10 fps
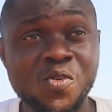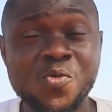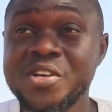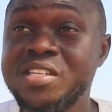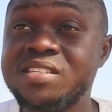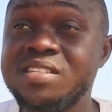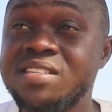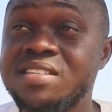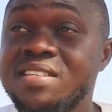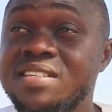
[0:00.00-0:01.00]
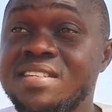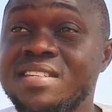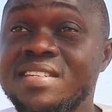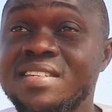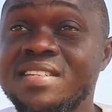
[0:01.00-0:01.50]
With
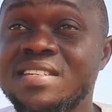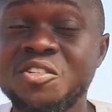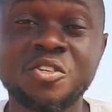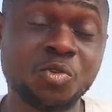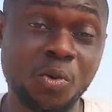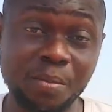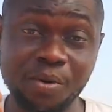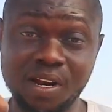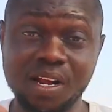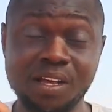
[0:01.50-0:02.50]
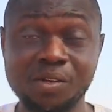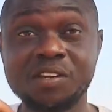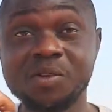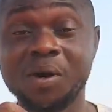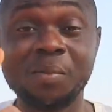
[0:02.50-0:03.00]
just one broiler, you
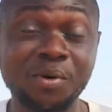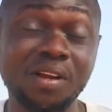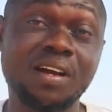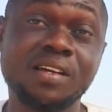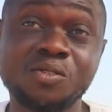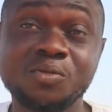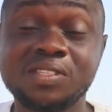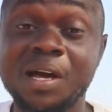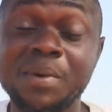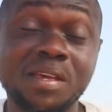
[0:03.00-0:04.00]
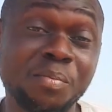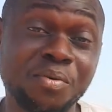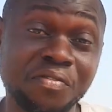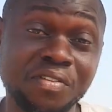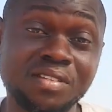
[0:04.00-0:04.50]
need one broiler to start making
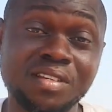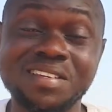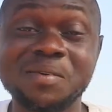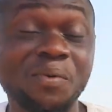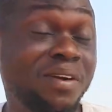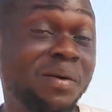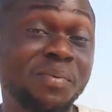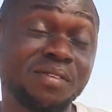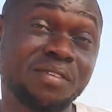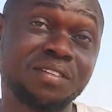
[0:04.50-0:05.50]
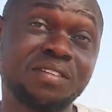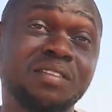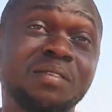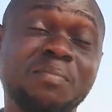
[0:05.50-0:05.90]
profits in the broiler production.